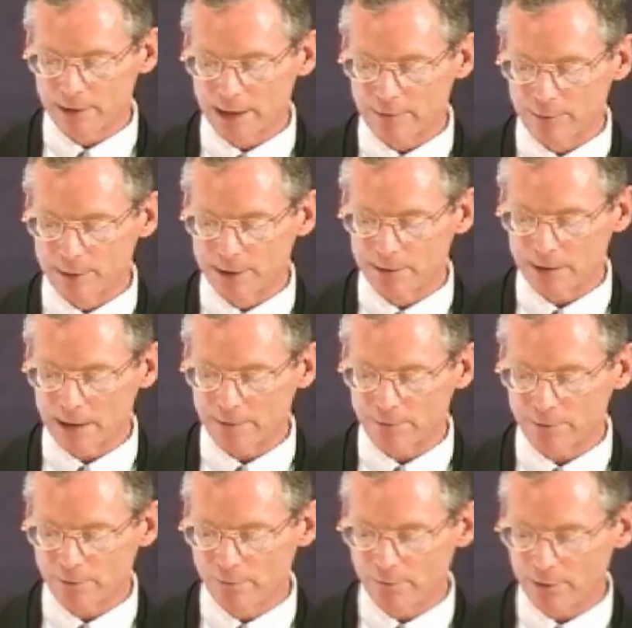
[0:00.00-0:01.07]
government has
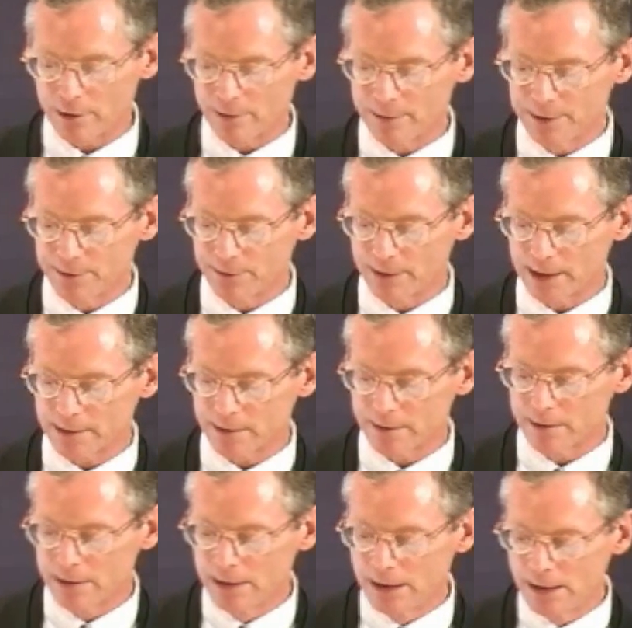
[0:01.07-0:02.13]
so far been directed